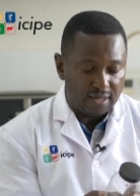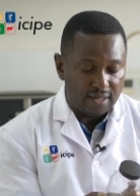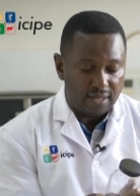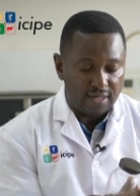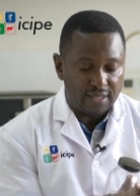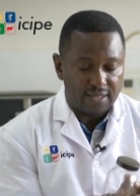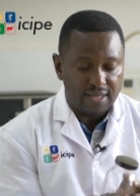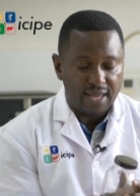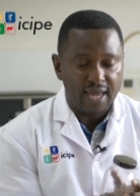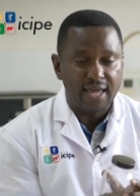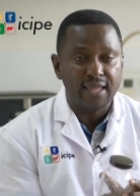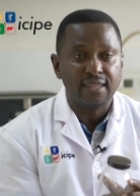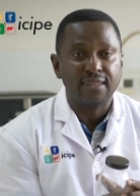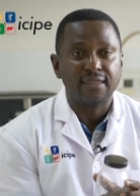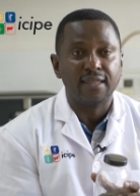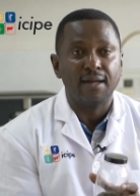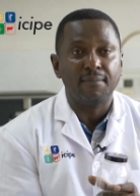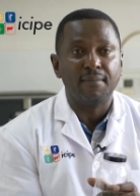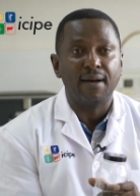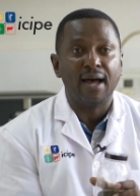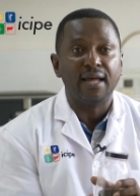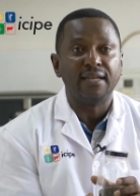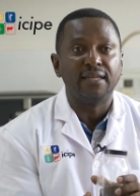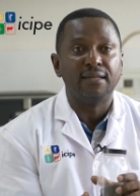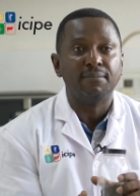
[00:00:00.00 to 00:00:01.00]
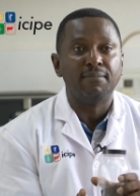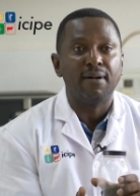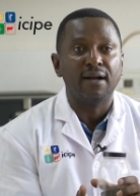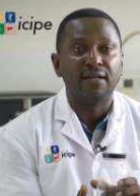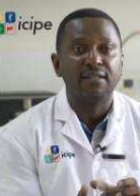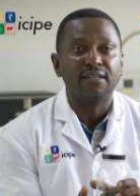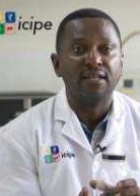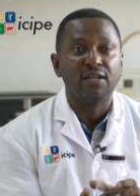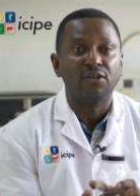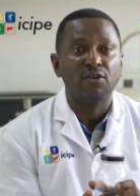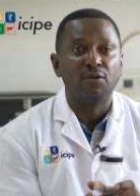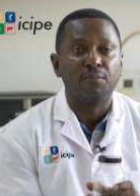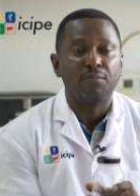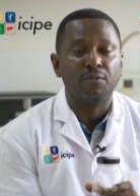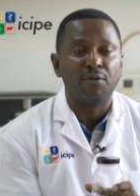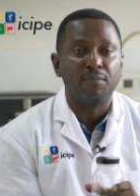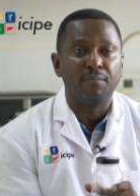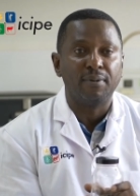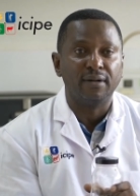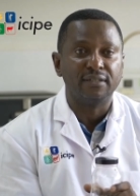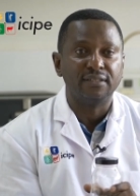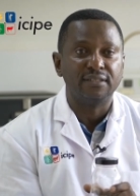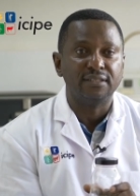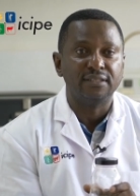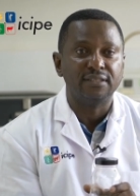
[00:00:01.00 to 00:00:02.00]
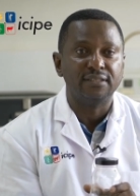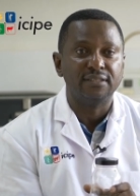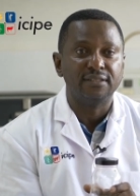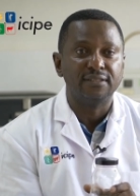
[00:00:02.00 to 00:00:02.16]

it has some antibacterial properties.